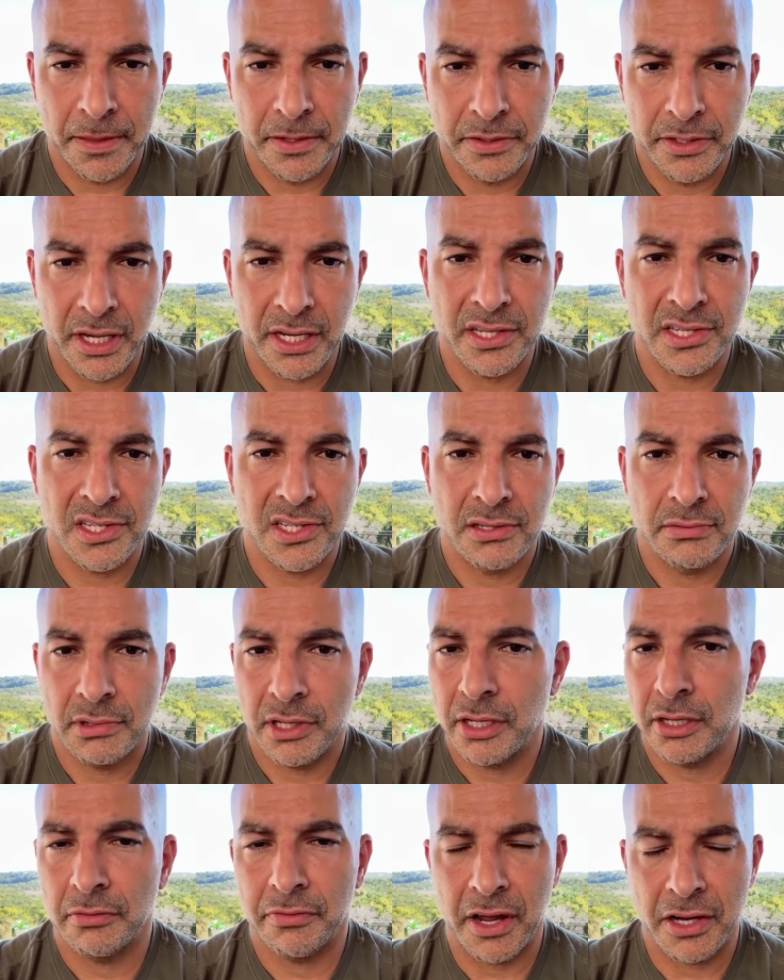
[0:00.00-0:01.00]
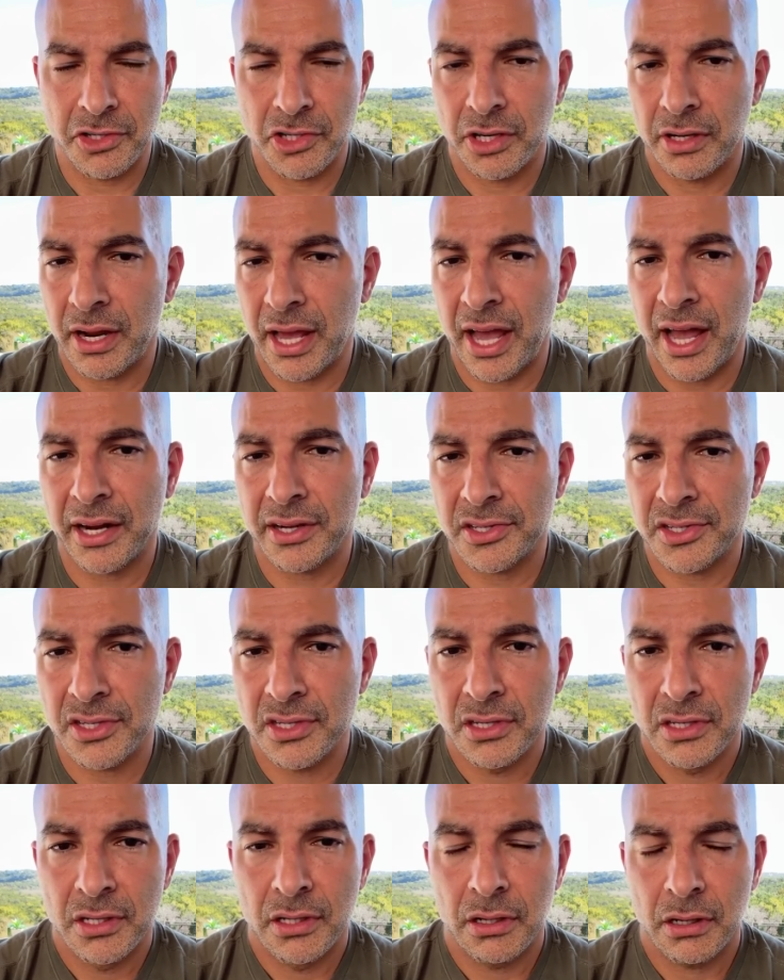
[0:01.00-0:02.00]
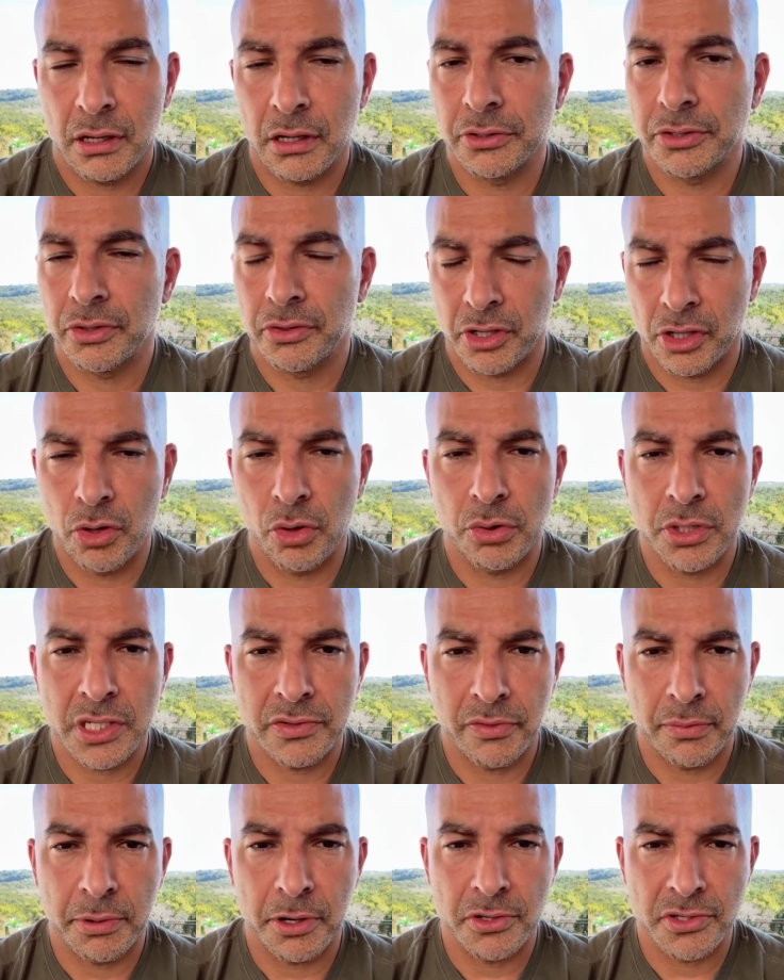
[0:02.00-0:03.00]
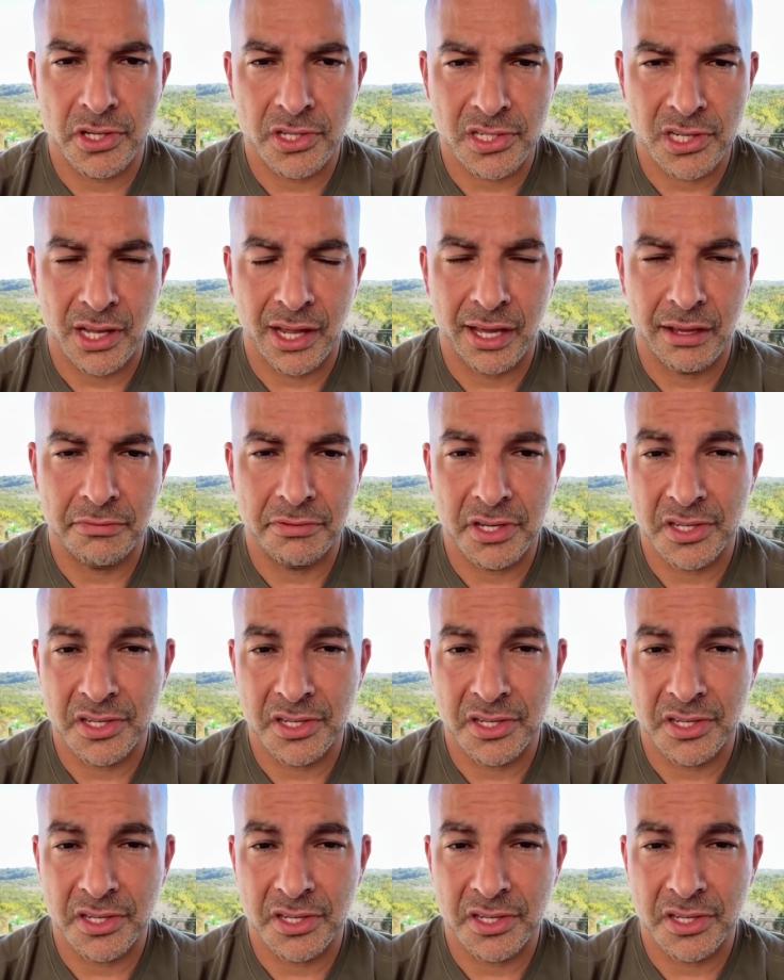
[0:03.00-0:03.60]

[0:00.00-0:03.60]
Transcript: Does intervention X alter the course of a person's life?